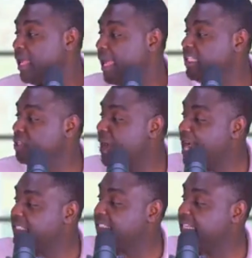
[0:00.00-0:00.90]
In
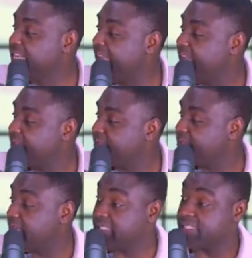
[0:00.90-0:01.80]
reality,
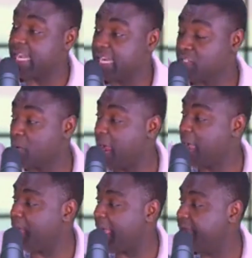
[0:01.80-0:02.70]
this is under John
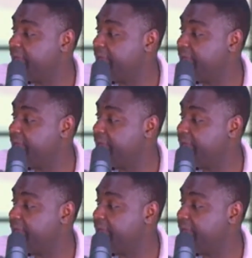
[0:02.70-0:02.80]
Mahama.